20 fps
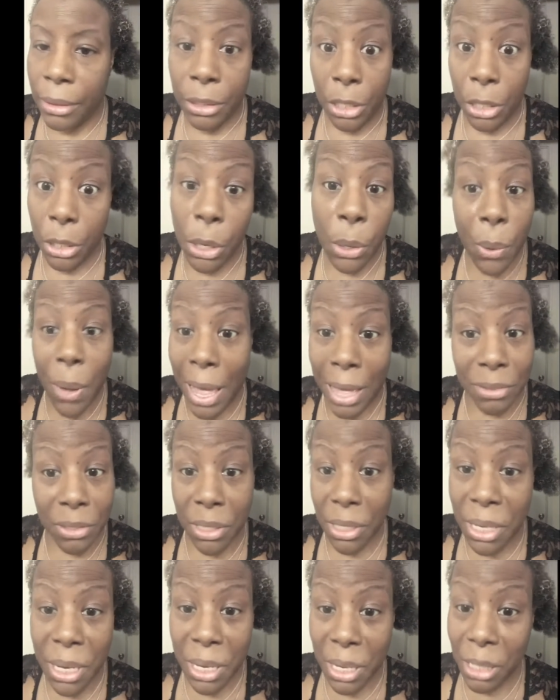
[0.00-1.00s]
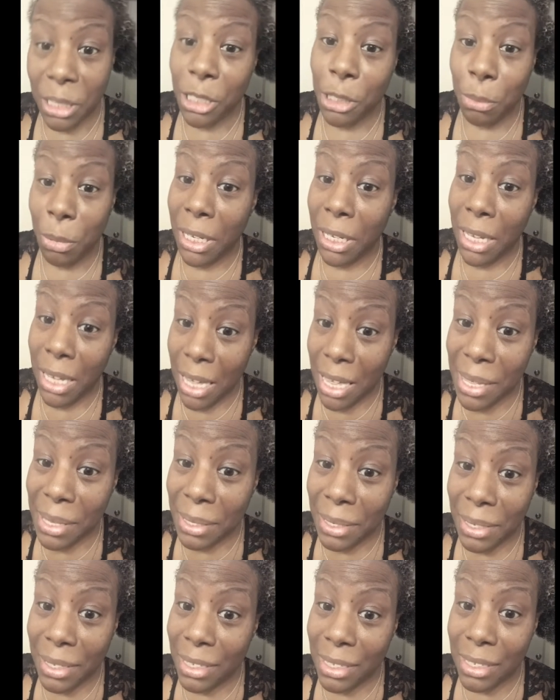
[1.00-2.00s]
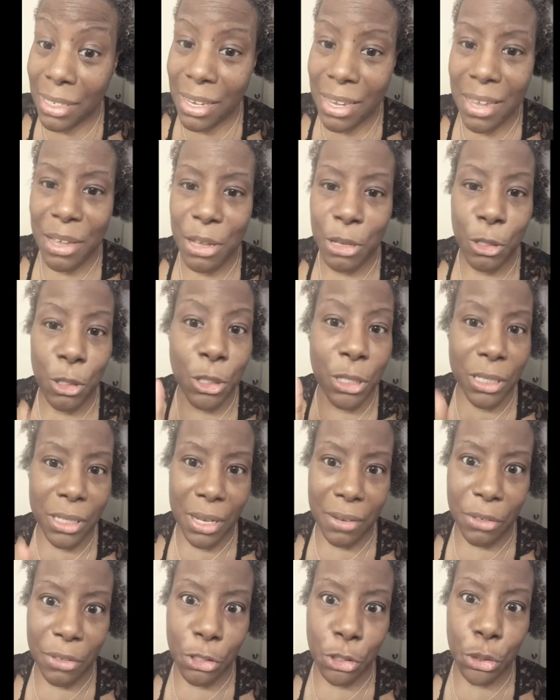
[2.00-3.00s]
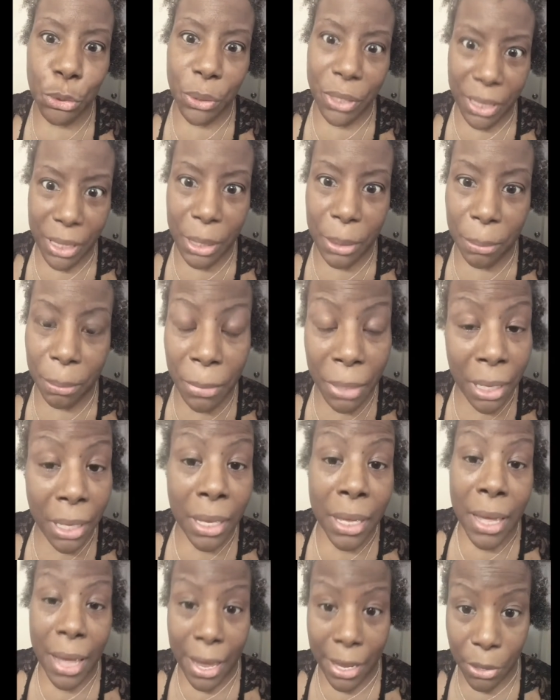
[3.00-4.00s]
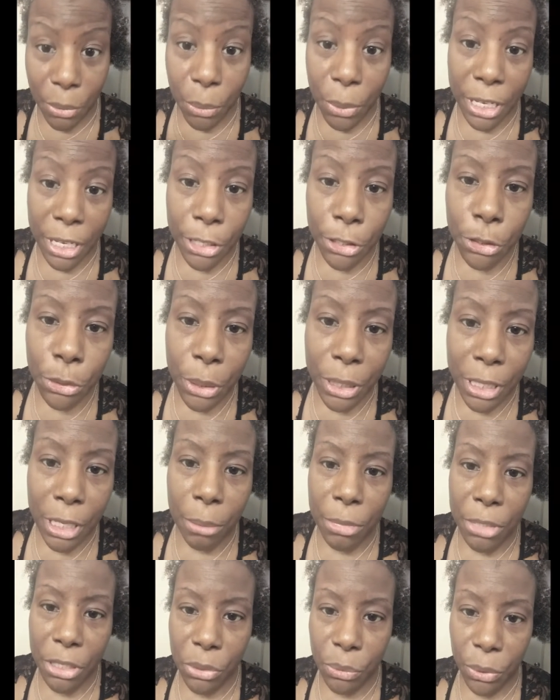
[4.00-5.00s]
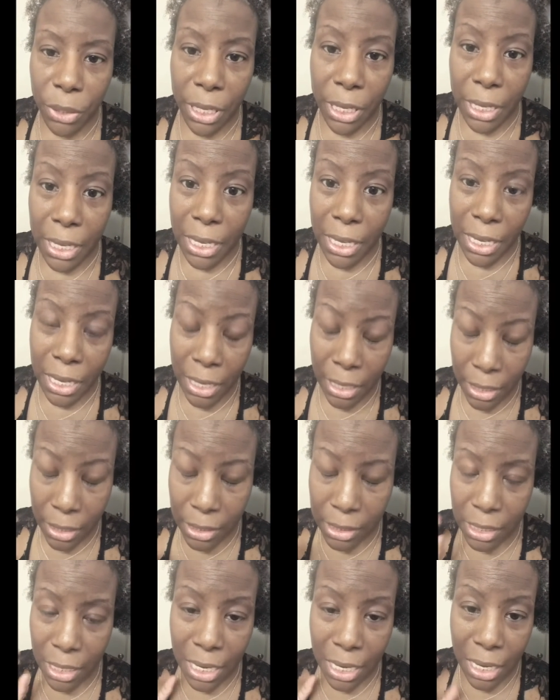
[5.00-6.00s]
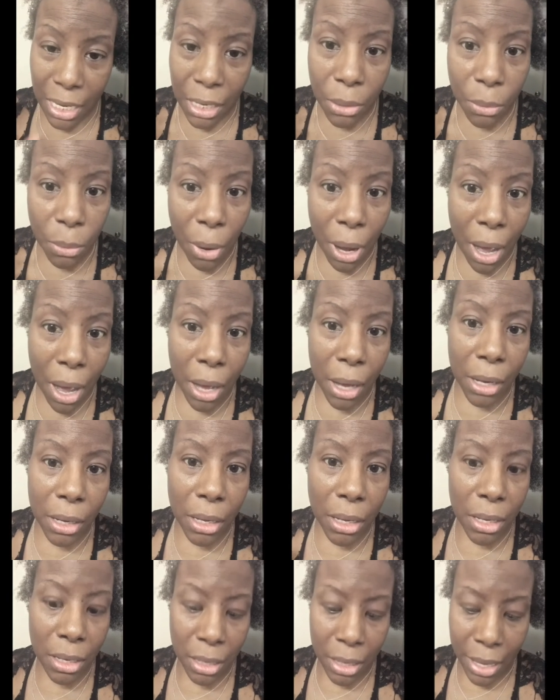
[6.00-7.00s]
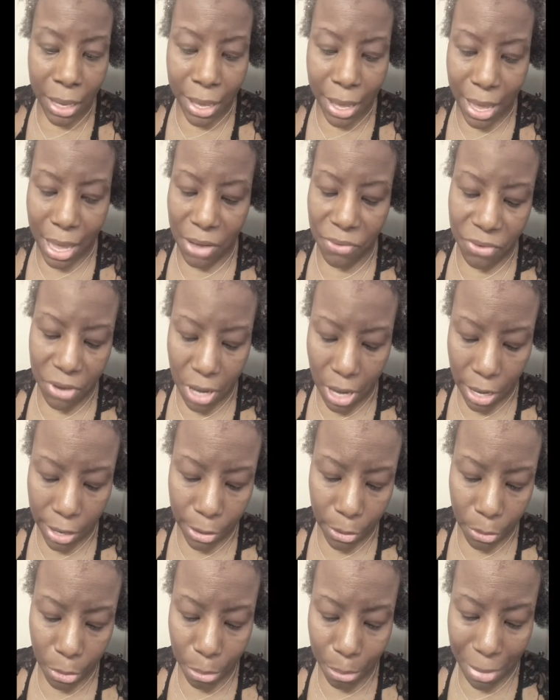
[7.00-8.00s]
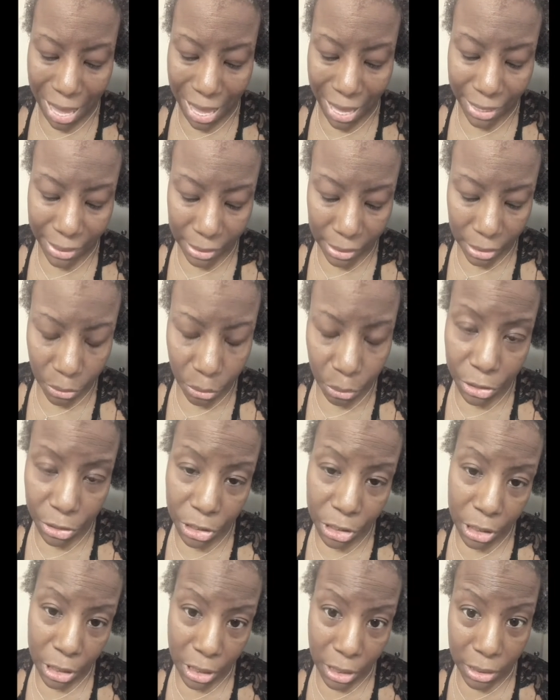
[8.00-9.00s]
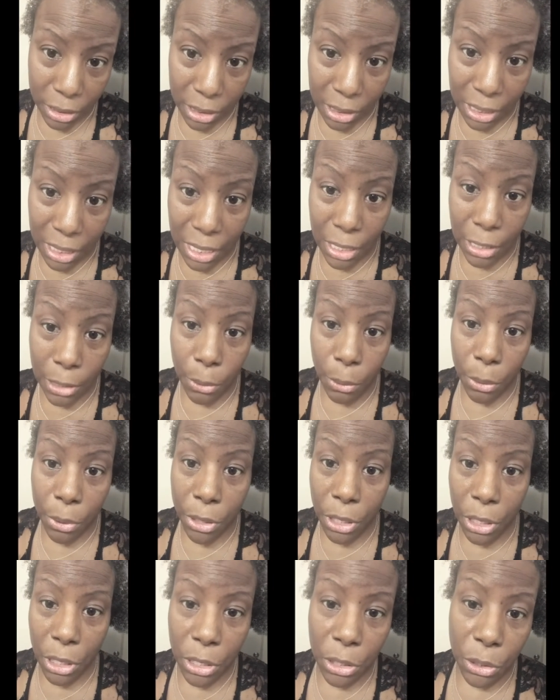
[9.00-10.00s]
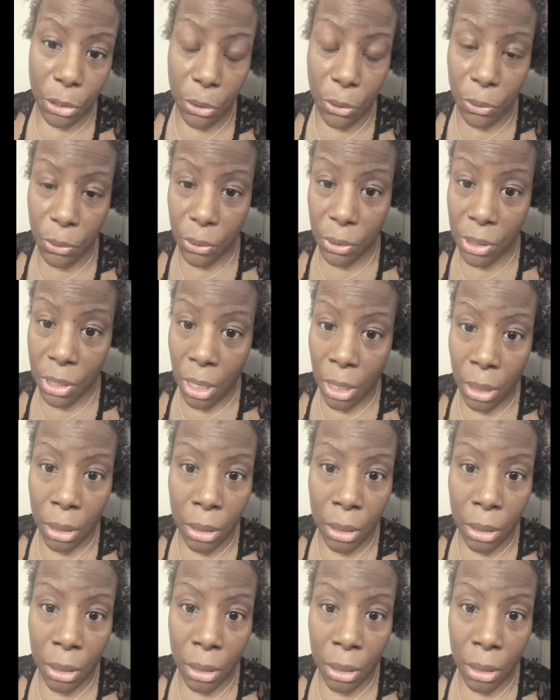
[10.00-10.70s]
You don't have to cut your split ends, you just have to treat them. And the way you treat them is with a good quinoa avocado mask with chia seed, or you can use